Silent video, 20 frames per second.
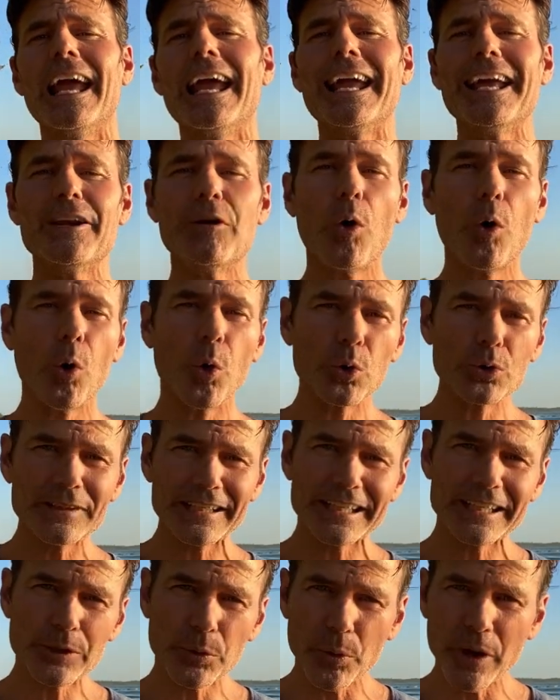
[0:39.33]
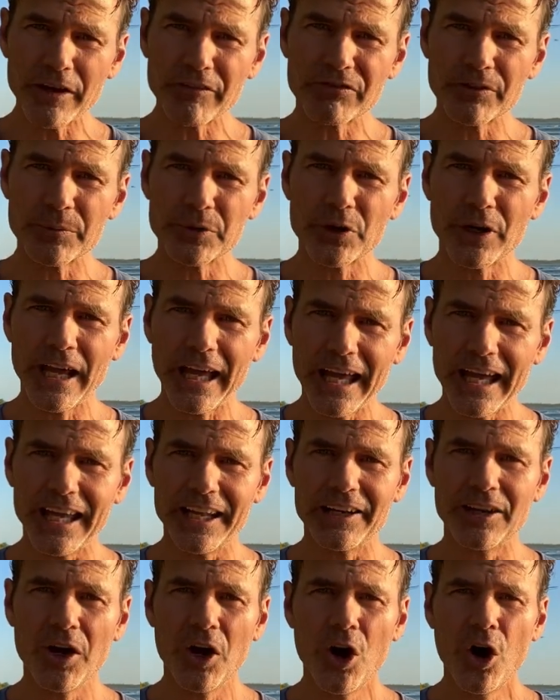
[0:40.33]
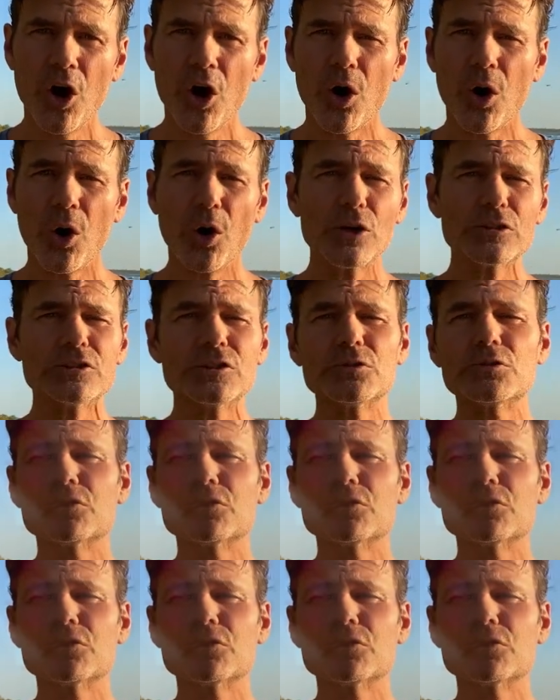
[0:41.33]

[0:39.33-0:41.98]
and holding it away from your head. Also,